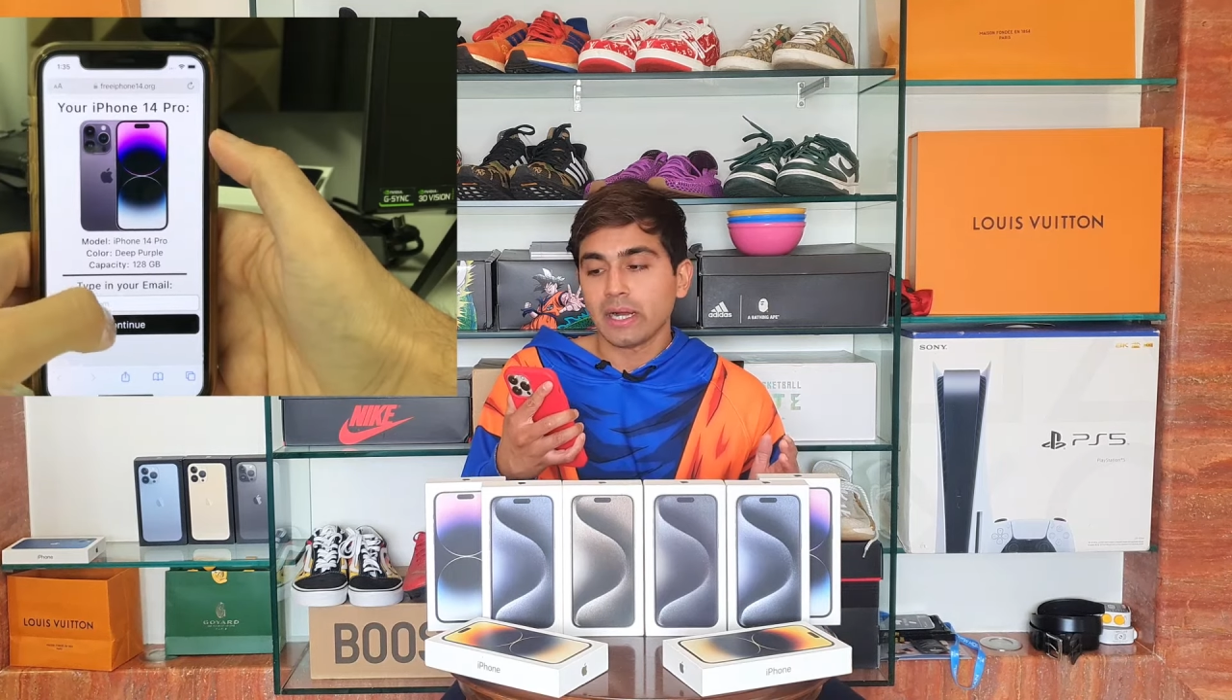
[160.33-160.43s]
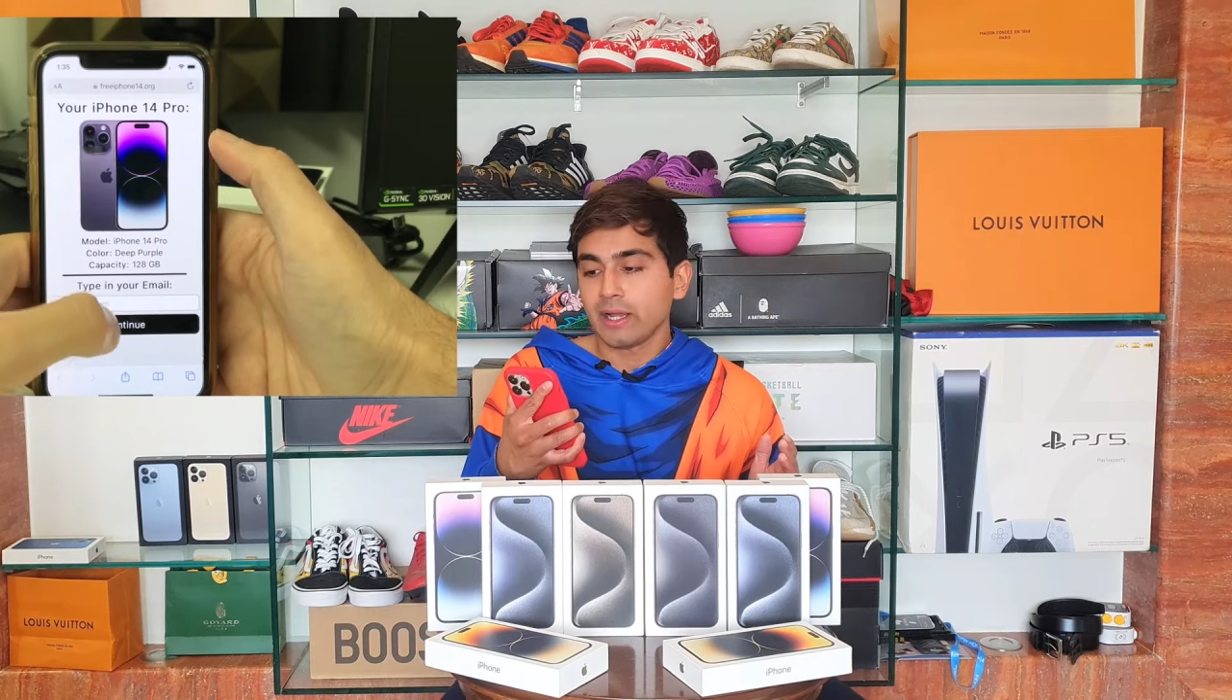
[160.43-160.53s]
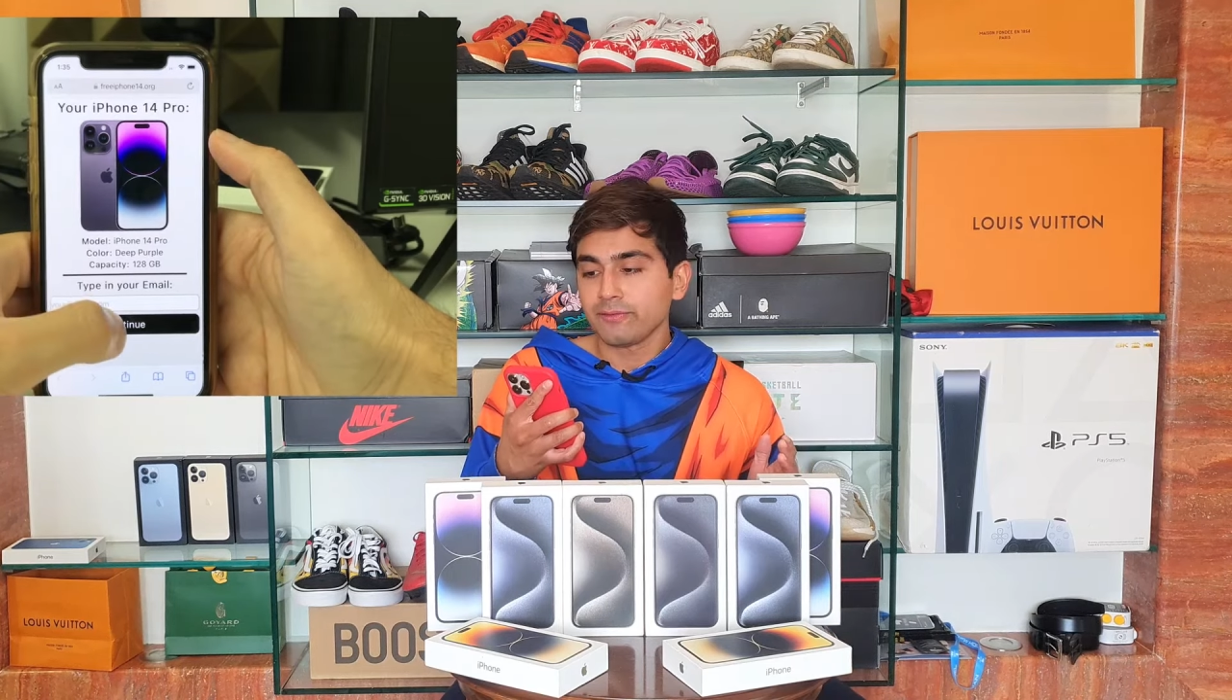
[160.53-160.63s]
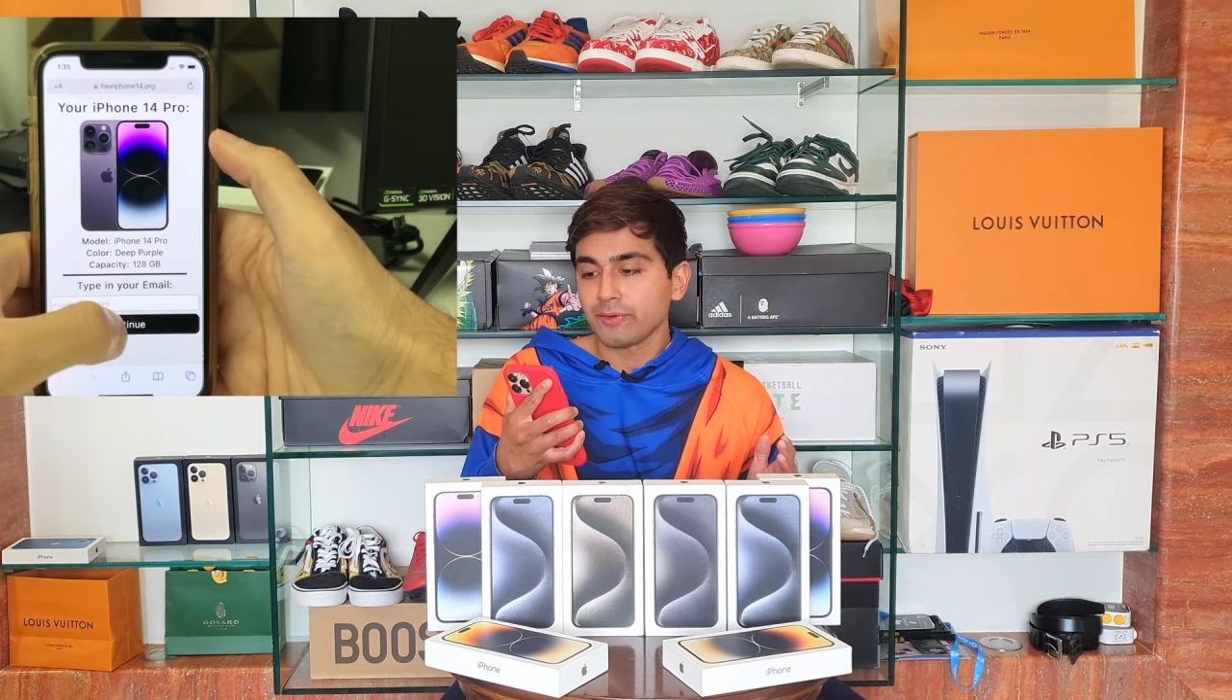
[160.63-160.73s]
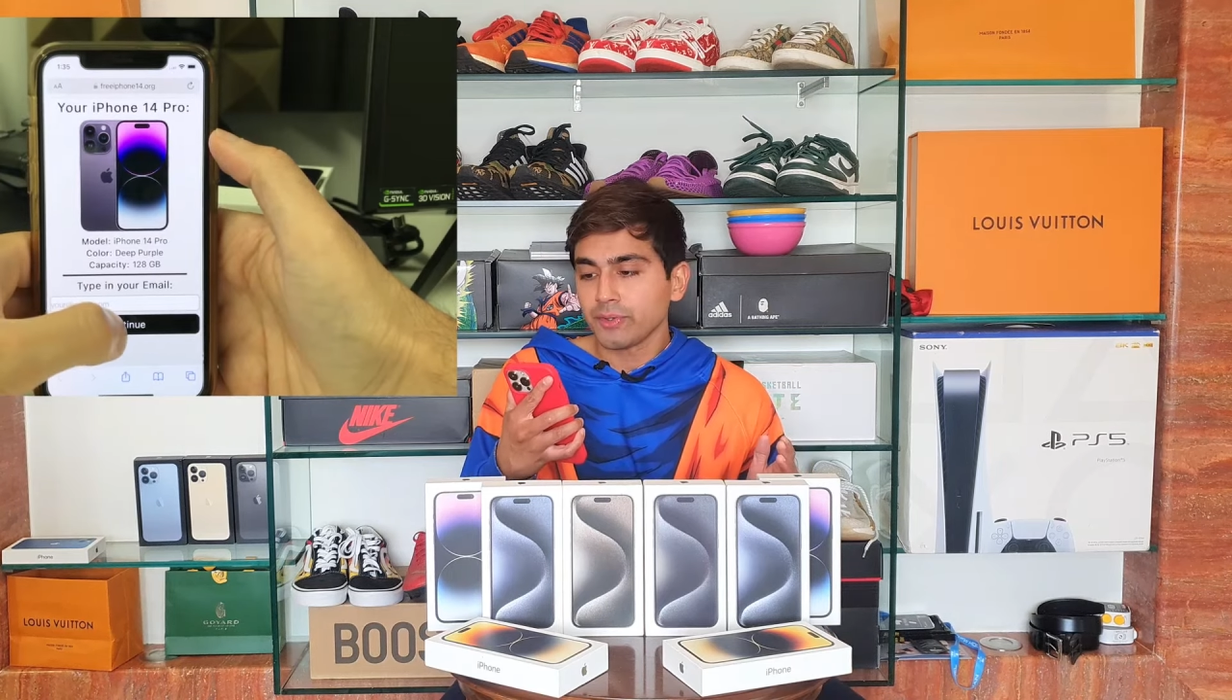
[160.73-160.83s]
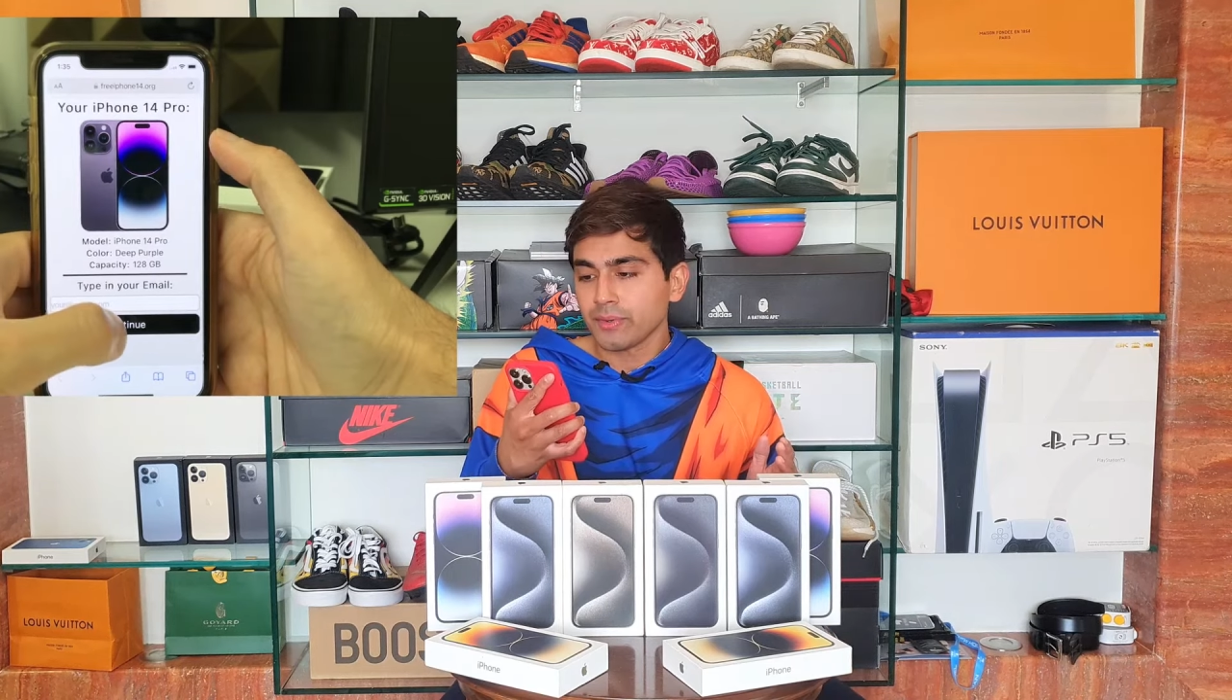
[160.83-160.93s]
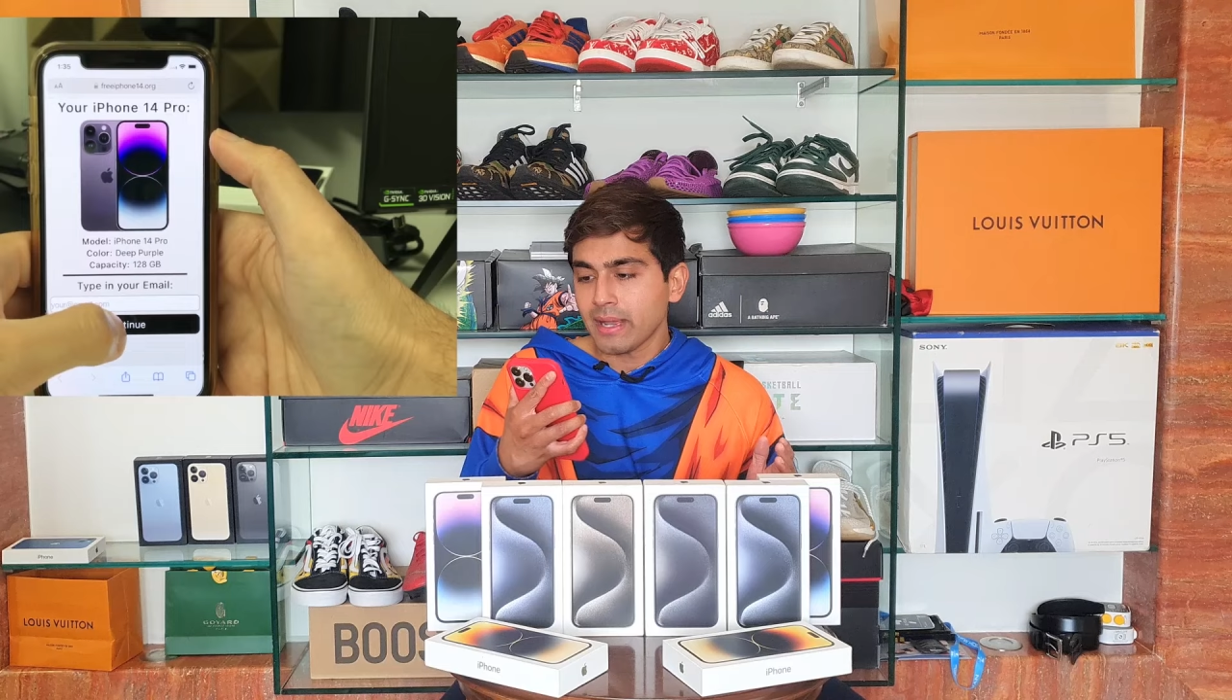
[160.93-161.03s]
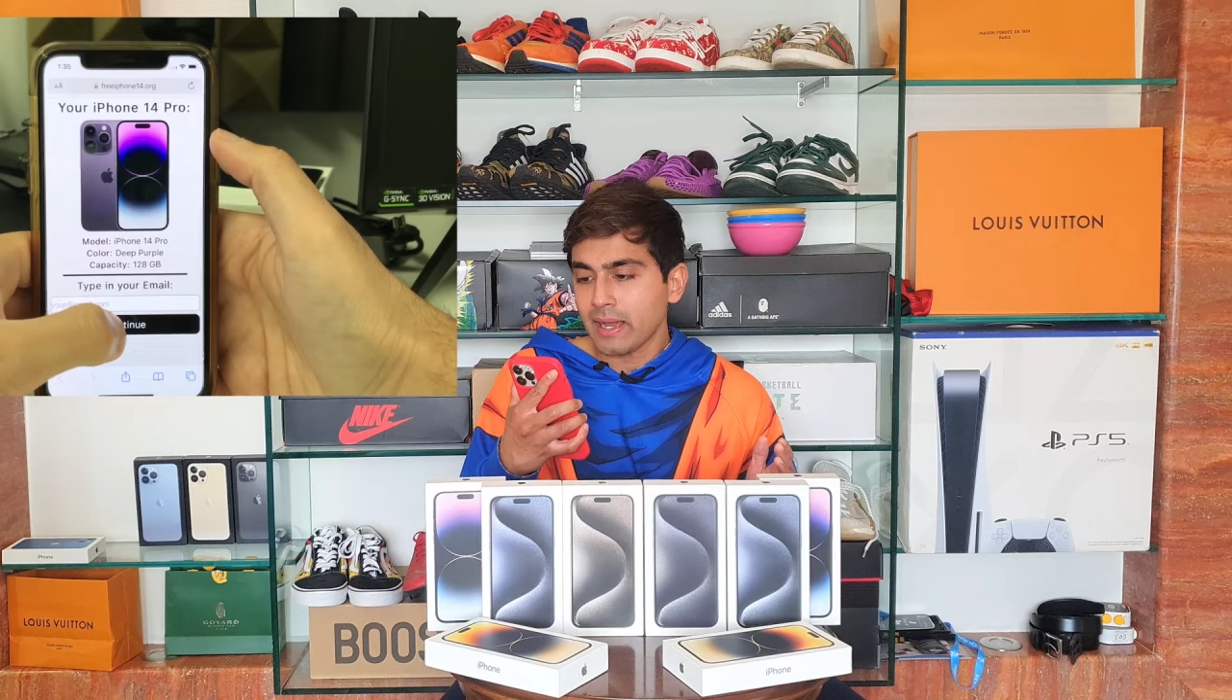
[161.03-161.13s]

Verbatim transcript: iPhone